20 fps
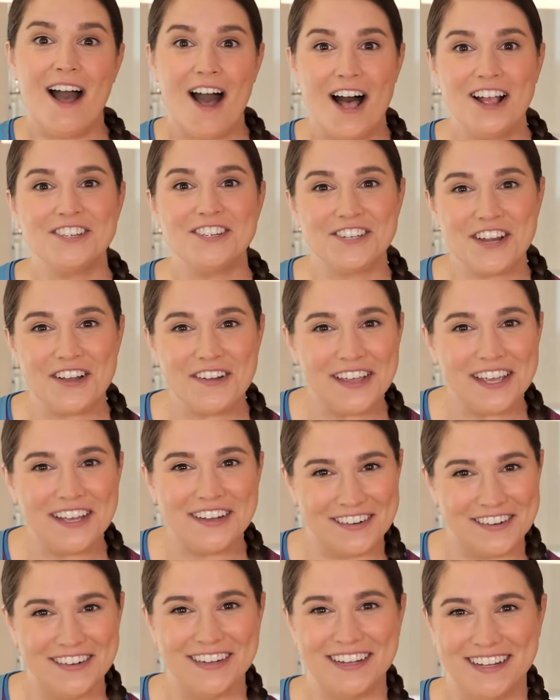I'll show
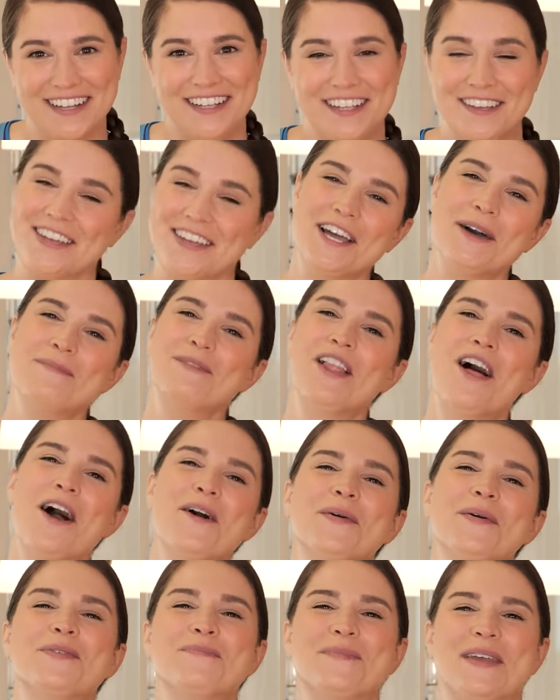you. You can come along
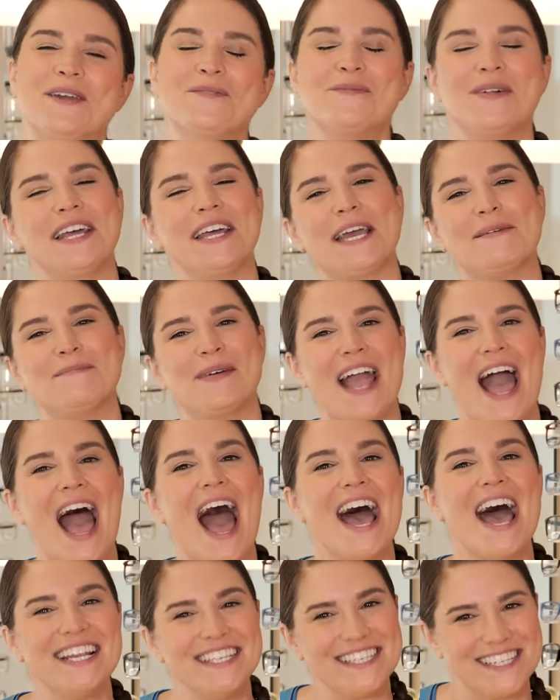with me while I get my
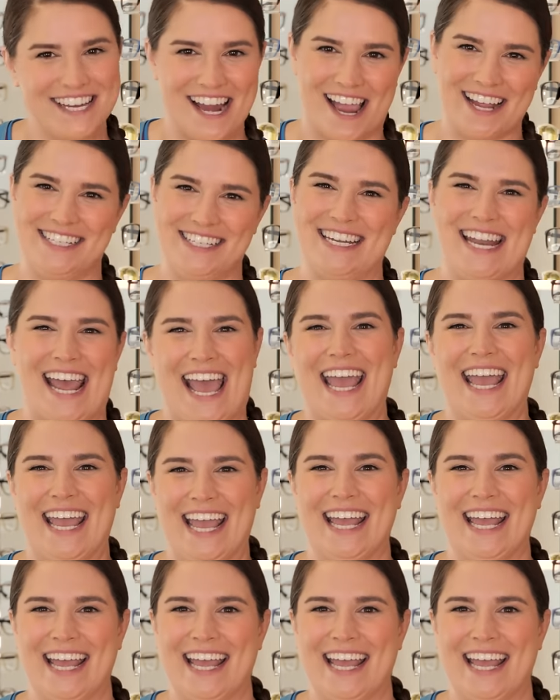eyes checked today.